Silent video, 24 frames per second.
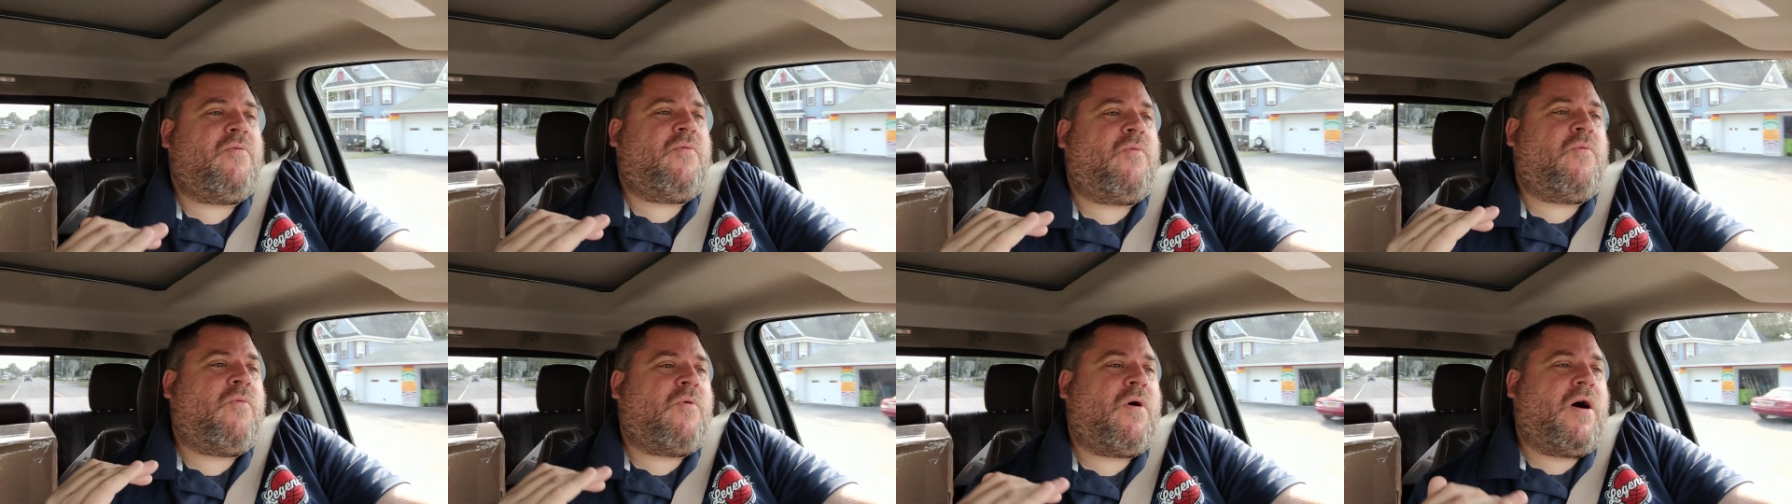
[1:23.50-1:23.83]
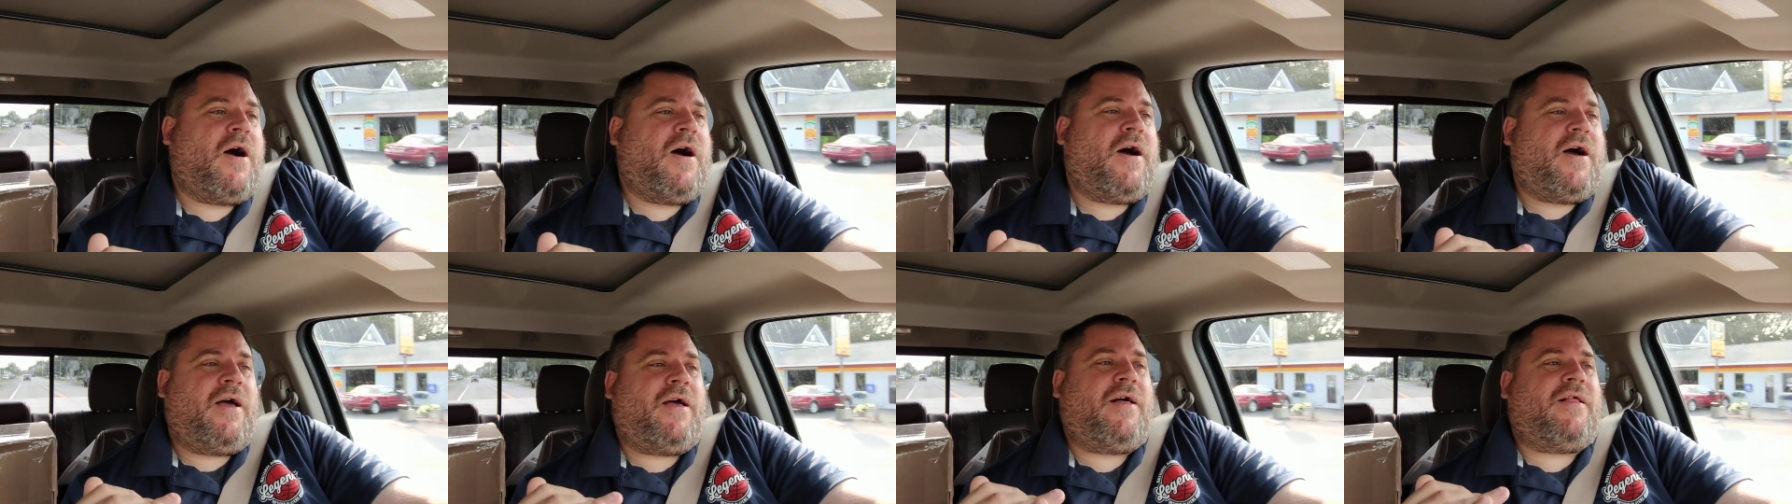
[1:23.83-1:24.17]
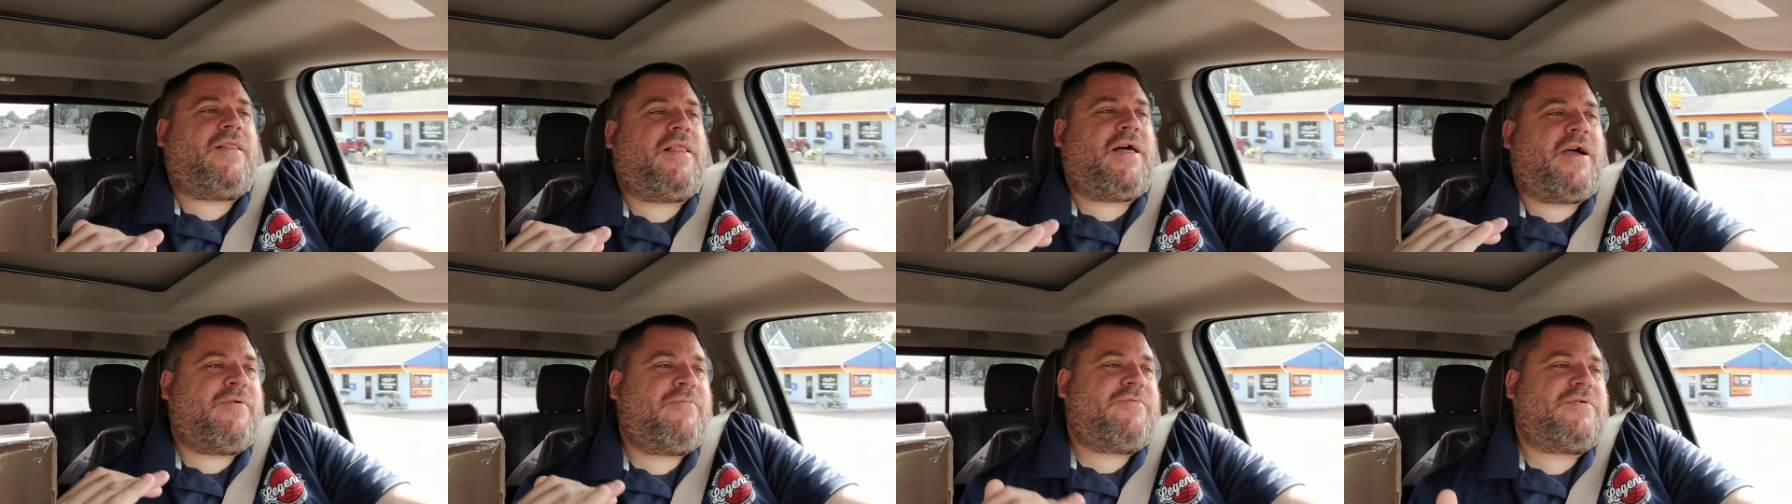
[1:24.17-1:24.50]

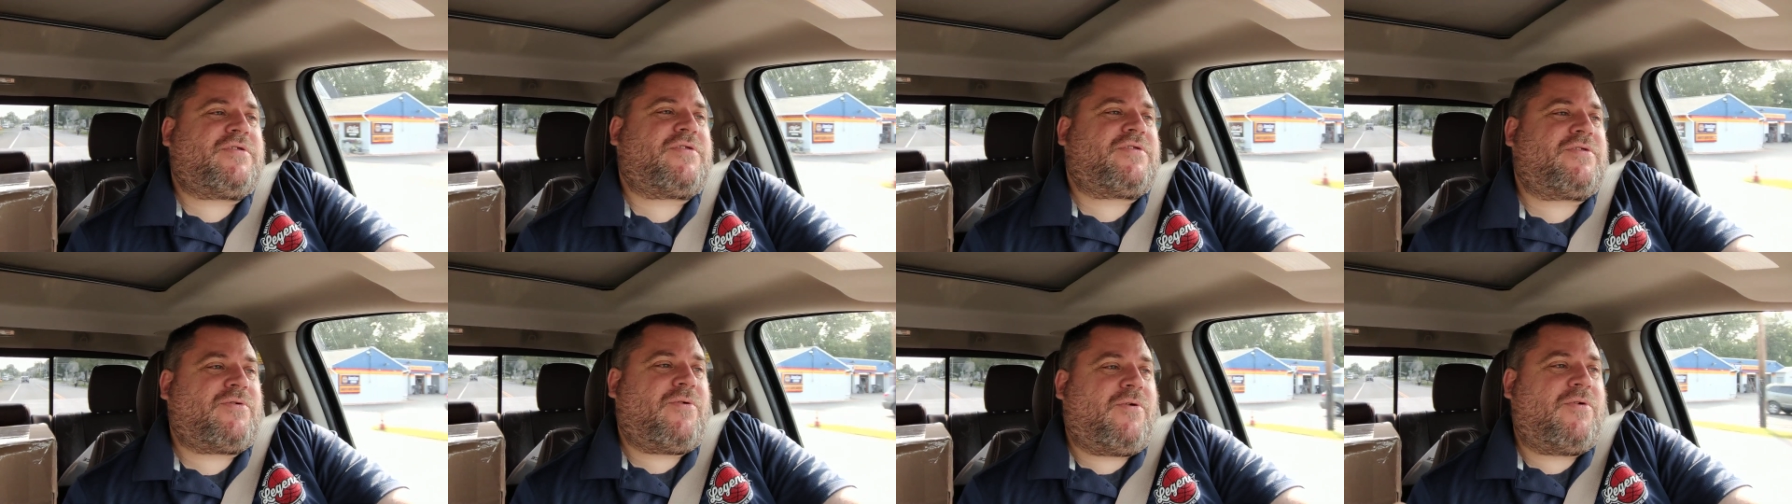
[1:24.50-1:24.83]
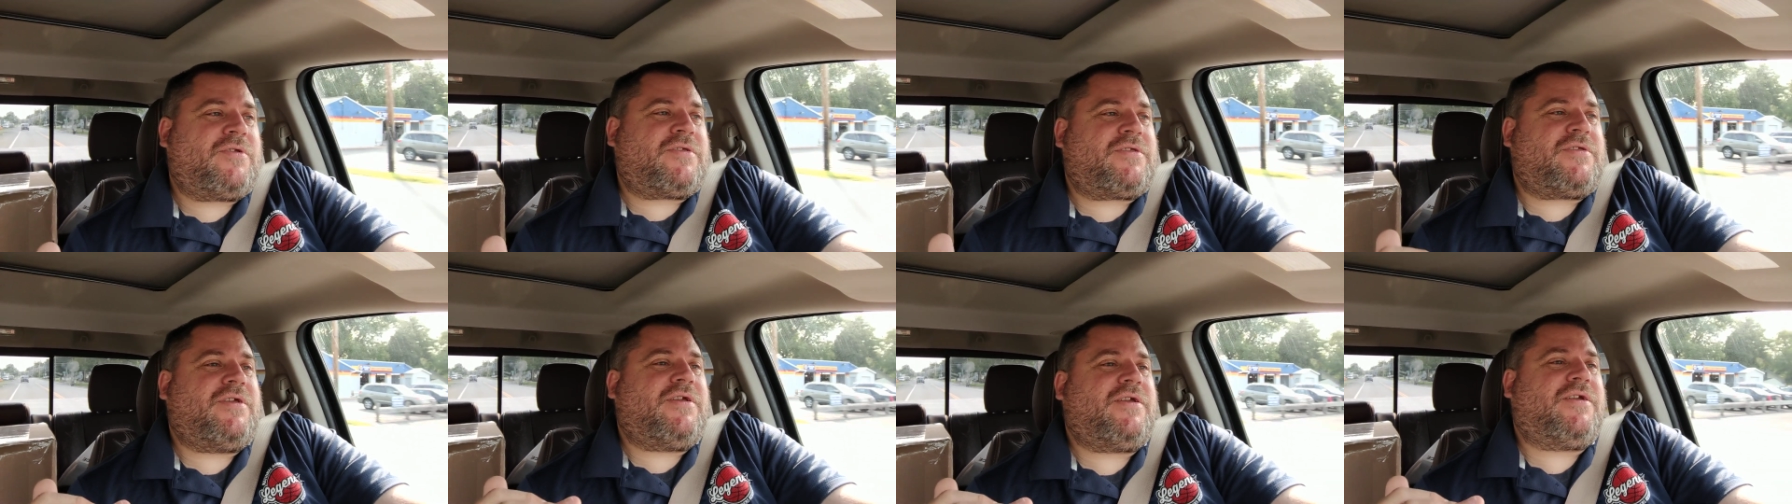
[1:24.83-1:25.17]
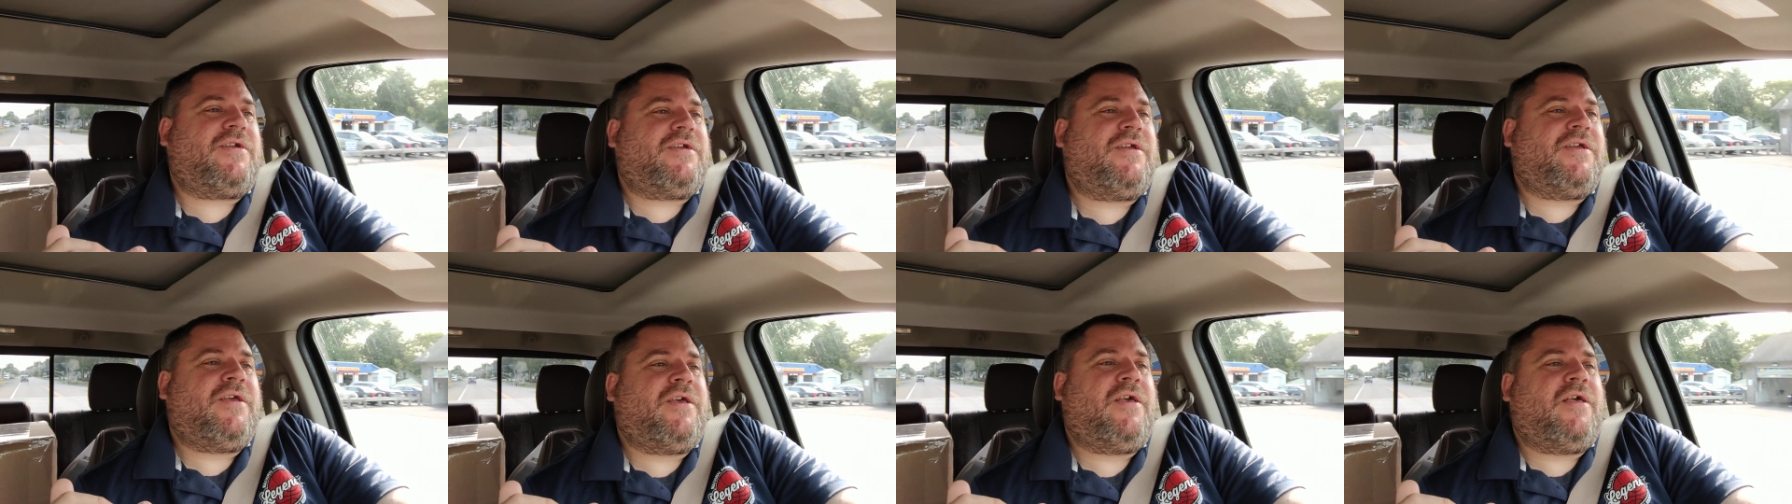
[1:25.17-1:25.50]
while I was
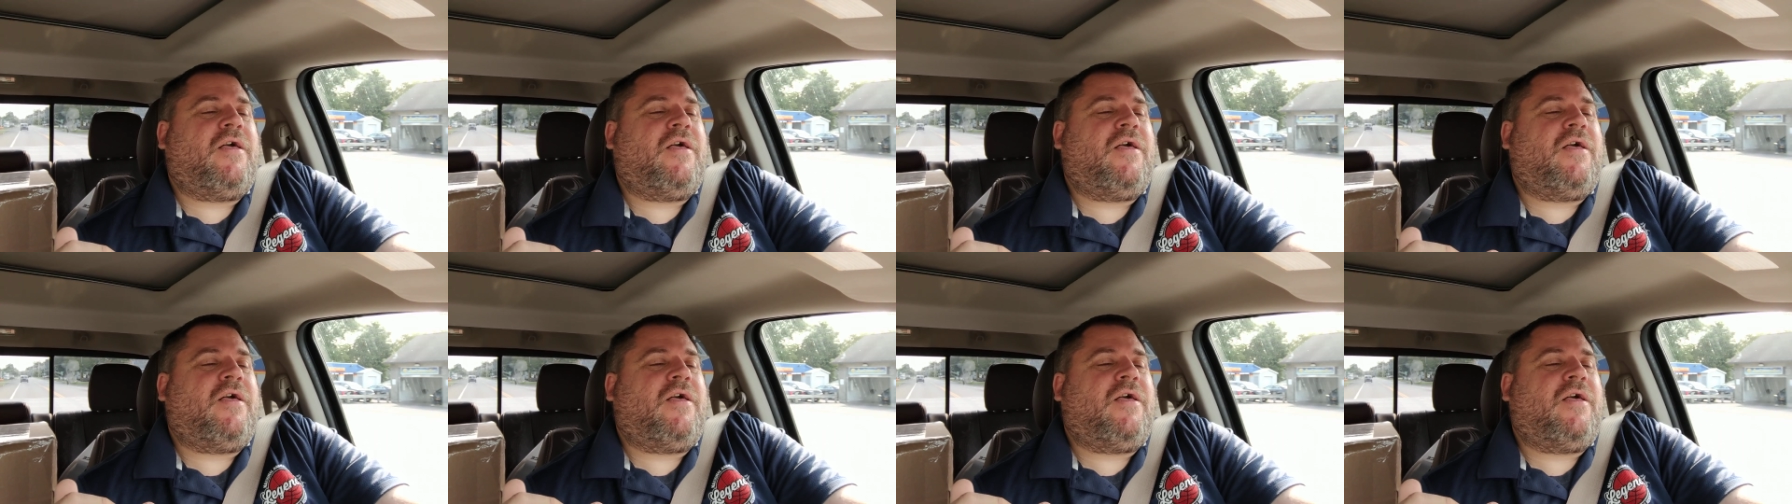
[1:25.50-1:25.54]
sourcing.